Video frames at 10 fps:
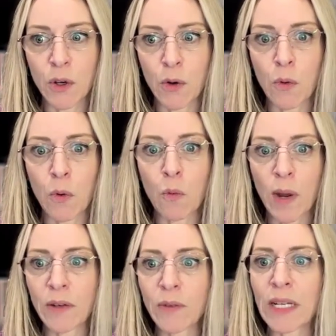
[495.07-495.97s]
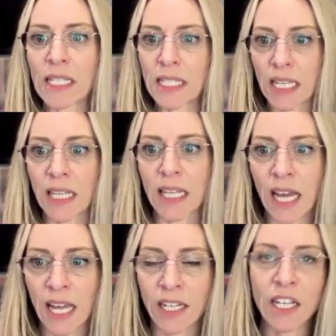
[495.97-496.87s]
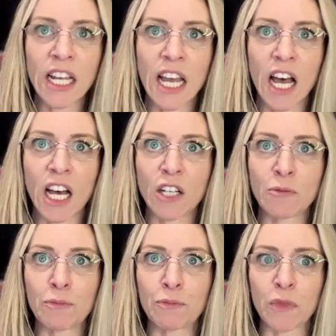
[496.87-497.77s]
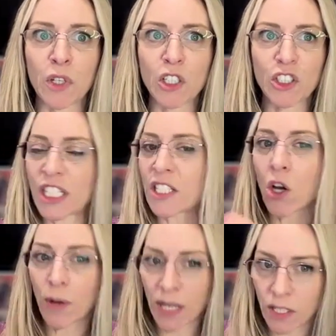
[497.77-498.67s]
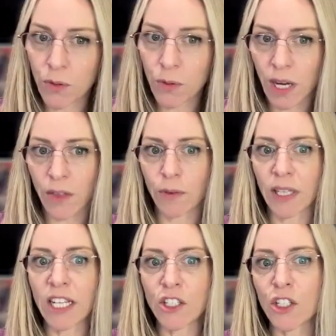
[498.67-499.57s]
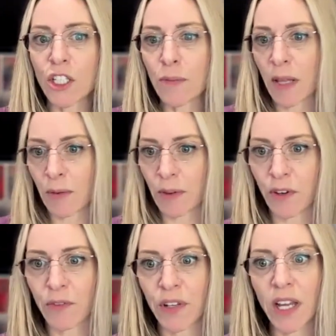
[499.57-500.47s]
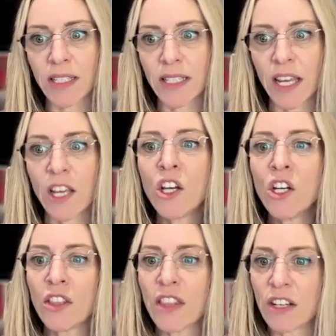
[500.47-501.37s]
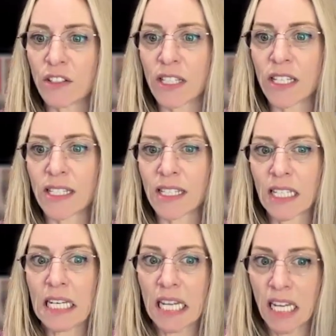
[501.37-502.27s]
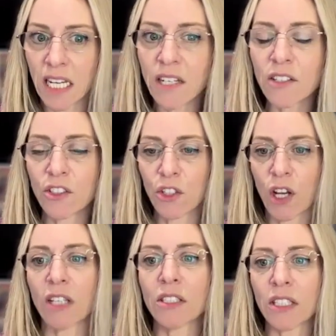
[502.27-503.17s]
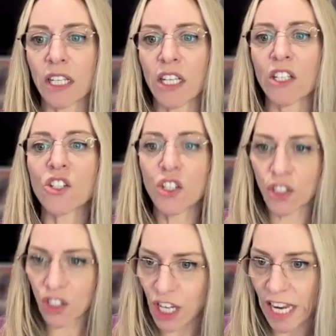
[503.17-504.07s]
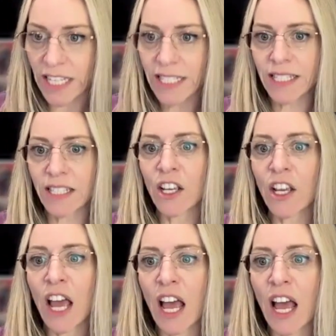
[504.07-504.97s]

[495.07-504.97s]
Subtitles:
So when we see that she's going into another relationship, like with her fiance, there's this need to constantly chase